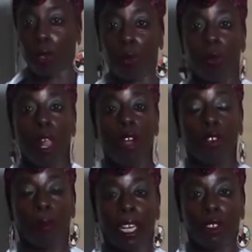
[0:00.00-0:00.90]
room.
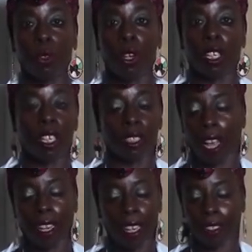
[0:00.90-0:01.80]
My daughter, because
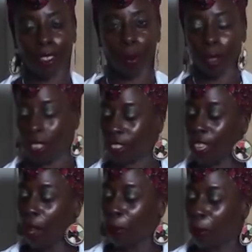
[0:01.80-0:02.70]
I can't sleep with this,
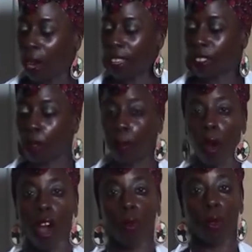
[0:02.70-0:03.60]
but
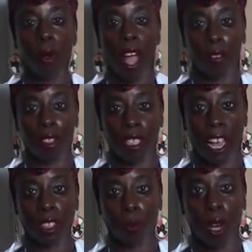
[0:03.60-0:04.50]
tomorrow we will have the
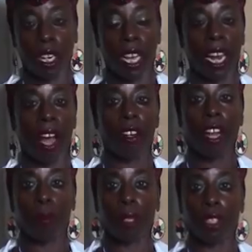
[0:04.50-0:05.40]
next one, and I'll
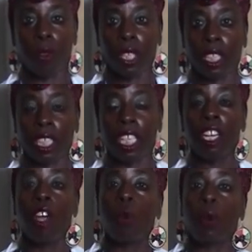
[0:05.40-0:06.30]
come in quickly
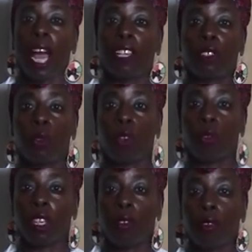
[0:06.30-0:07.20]
when I do
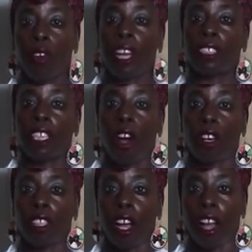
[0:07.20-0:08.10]
a refresh
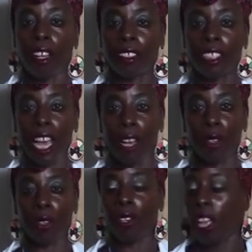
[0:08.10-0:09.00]
on the uh,
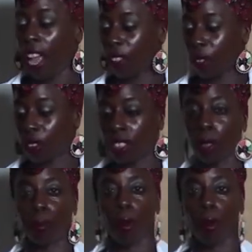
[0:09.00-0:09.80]
channel, and you'll see